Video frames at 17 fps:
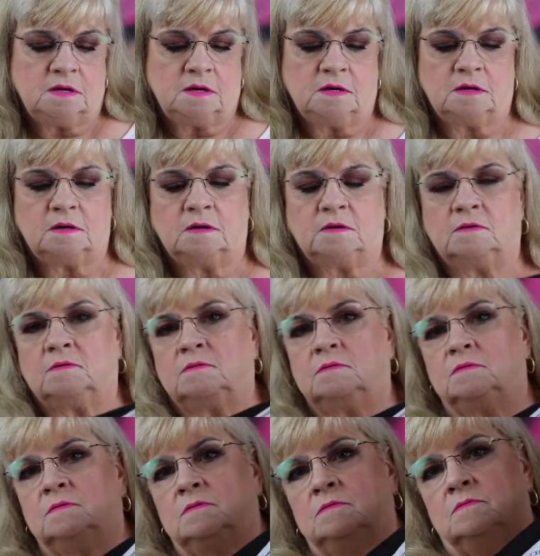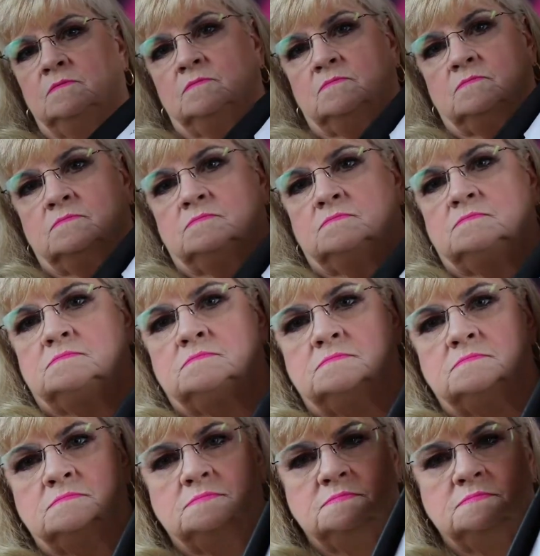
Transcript: Nobody speaks.